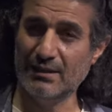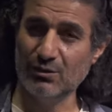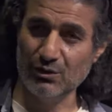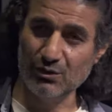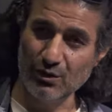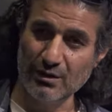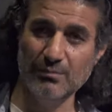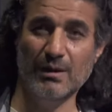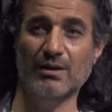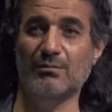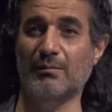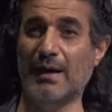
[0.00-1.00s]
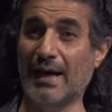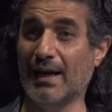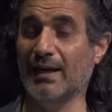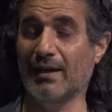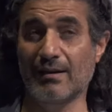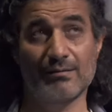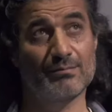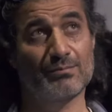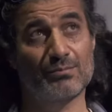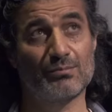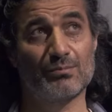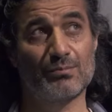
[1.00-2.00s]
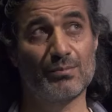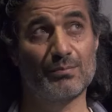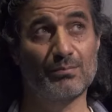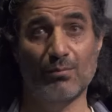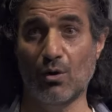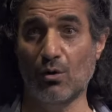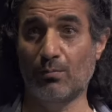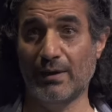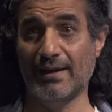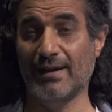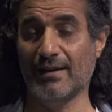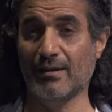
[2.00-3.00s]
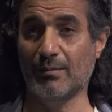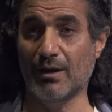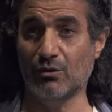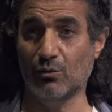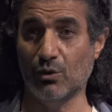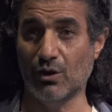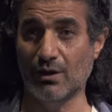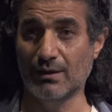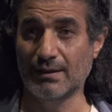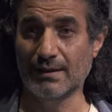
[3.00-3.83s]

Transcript: it was not about my opinion about the war.